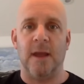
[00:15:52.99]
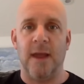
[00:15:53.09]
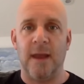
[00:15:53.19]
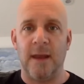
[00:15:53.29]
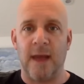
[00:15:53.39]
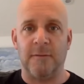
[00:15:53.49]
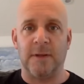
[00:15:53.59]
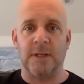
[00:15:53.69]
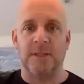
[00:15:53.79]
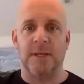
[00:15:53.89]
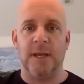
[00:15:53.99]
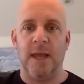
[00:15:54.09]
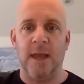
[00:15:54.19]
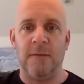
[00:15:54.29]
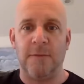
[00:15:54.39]
and advocacy
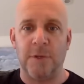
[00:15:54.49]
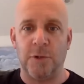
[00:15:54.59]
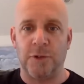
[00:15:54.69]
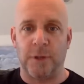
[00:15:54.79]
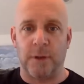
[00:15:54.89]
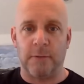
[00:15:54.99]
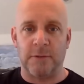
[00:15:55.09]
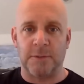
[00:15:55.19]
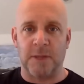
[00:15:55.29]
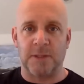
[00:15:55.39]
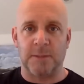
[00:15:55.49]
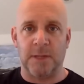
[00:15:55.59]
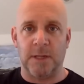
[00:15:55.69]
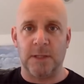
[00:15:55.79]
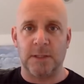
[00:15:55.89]
and fiduciary
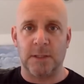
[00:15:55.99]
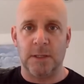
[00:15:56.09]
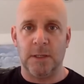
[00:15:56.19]
responsibilities.